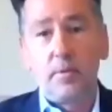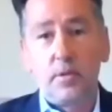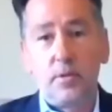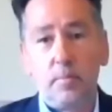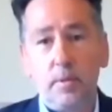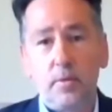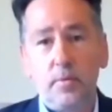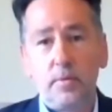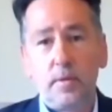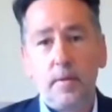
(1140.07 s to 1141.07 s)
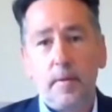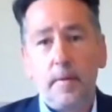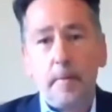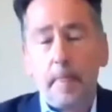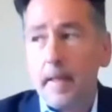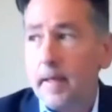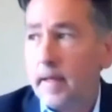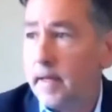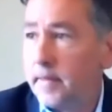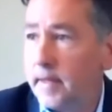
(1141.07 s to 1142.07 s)
it should be called.
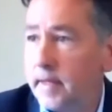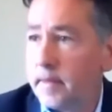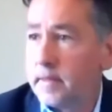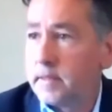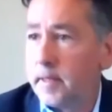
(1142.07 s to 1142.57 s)
And I think that